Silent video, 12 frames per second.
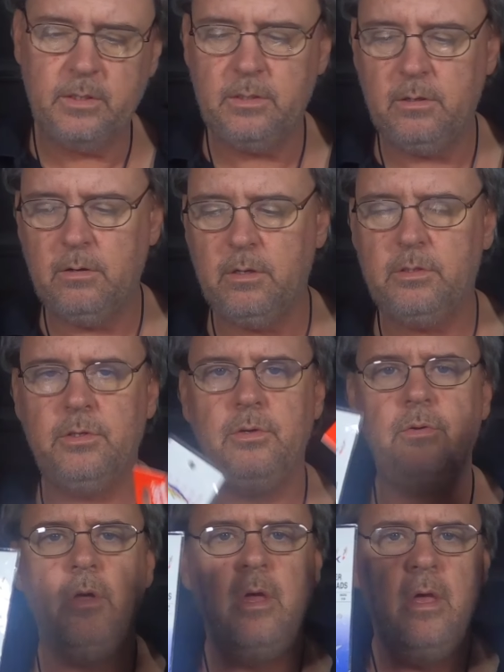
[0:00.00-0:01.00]
So I've got
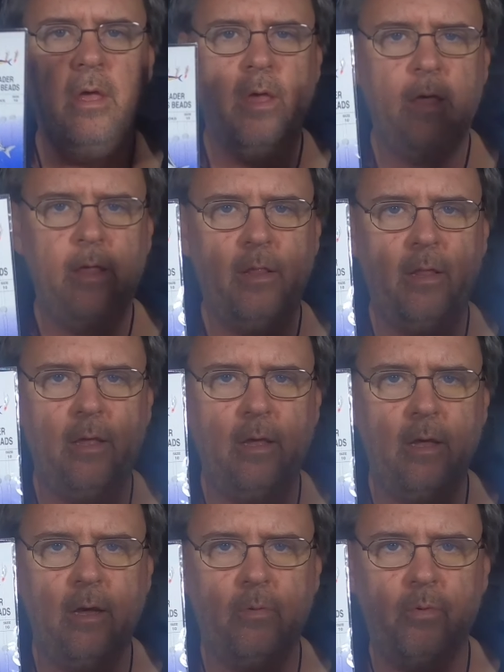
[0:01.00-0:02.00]
2.
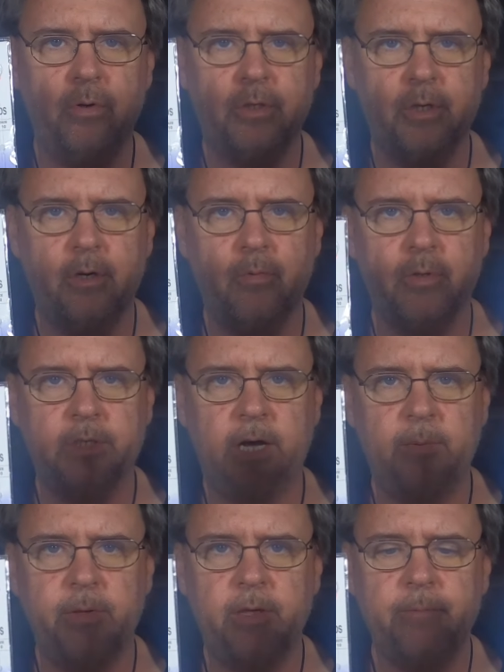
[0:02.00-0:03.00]
They're Wilson and
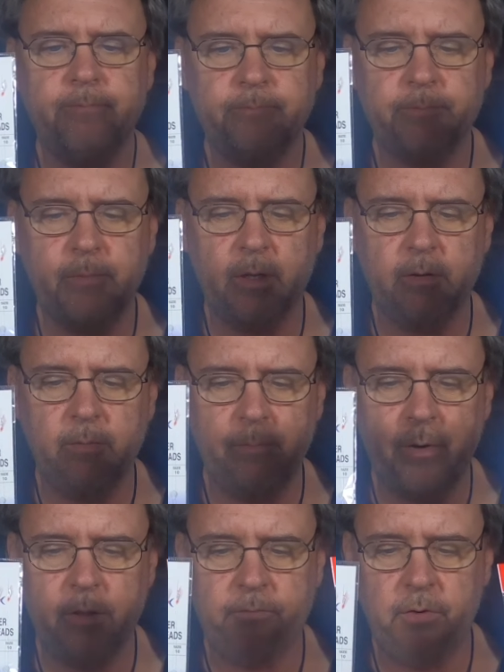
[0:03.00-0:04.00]
Wasabi.
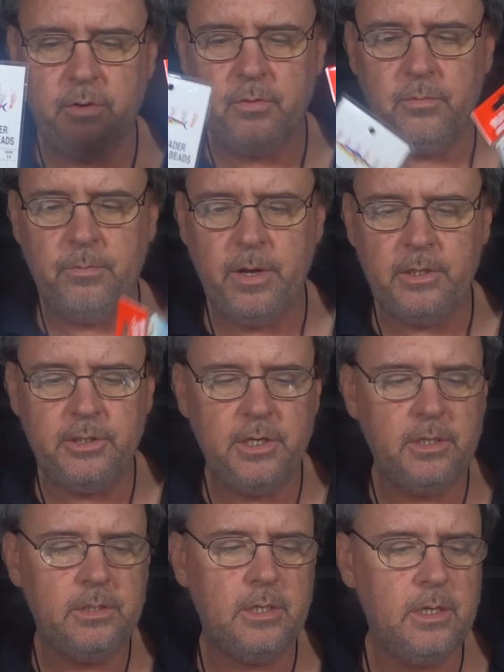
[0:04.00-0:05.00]
Both very good bait
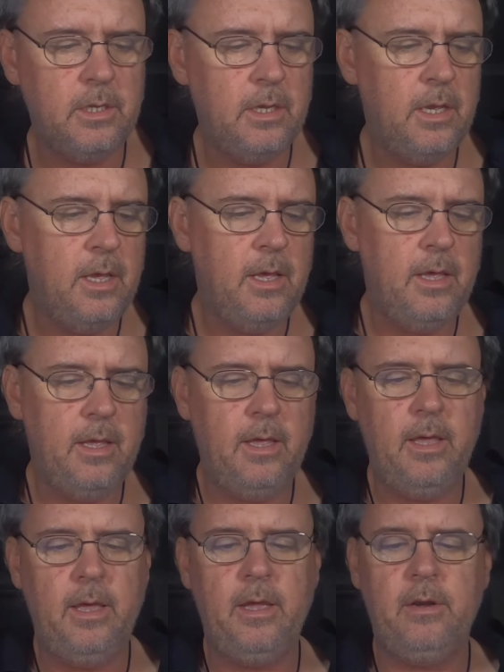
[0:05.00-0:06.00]
jigs.
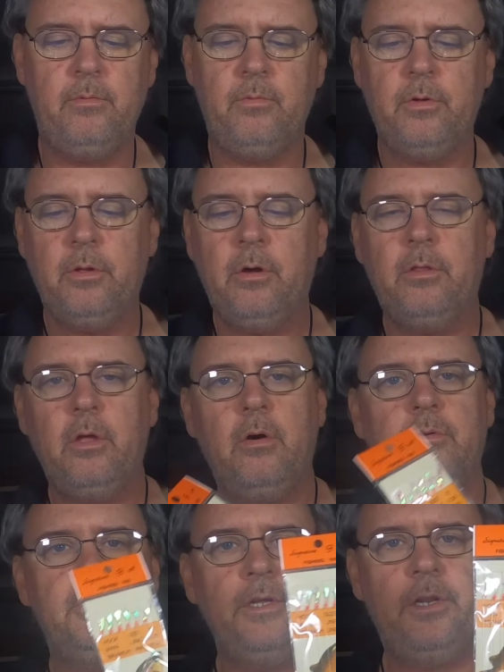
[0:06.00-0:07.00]
And we've got the
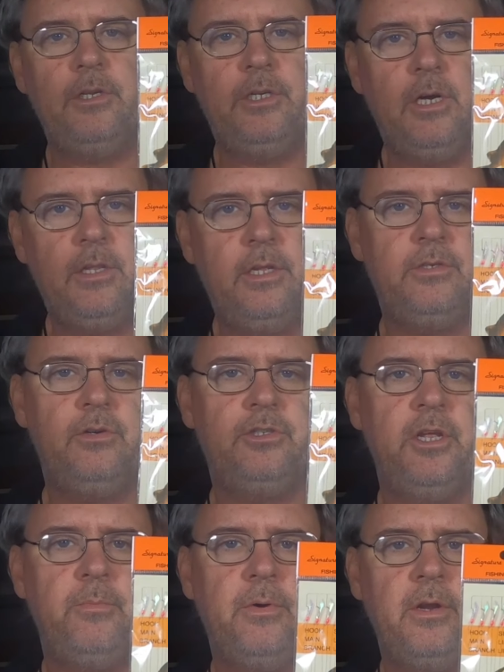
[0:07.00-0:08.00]
old Signature. These are a
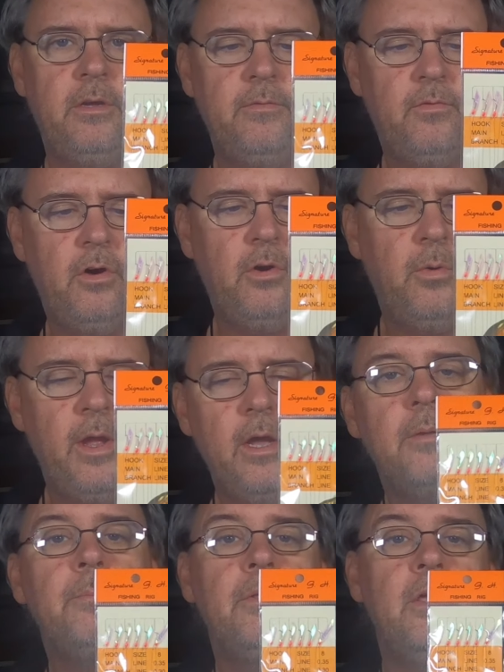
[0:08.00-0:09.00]
cheap one you can find
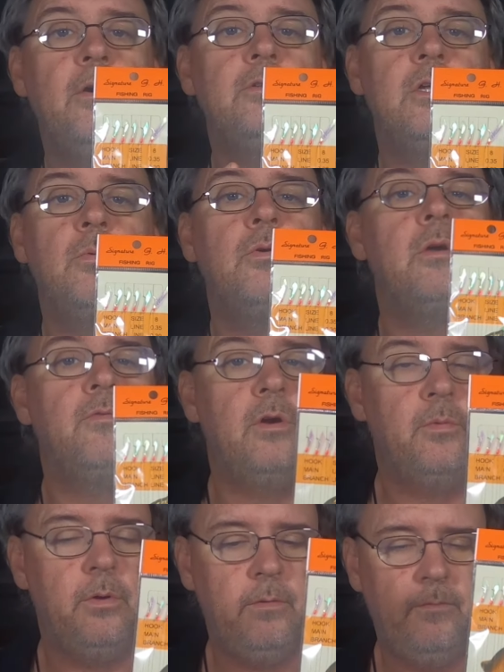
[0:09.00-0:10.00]
around, but they also work
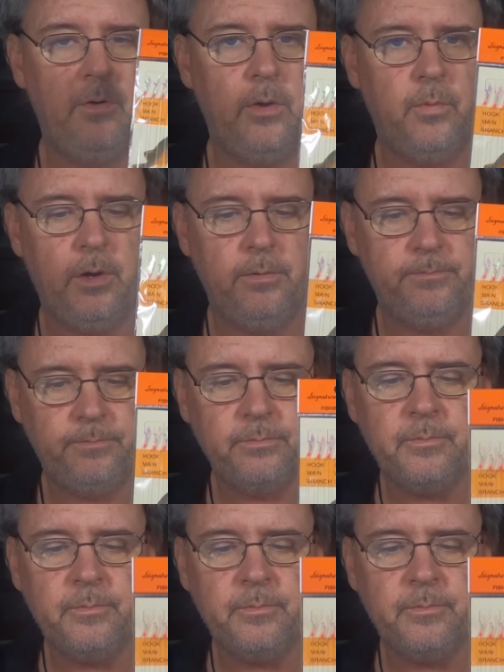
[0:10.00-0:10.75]
very well.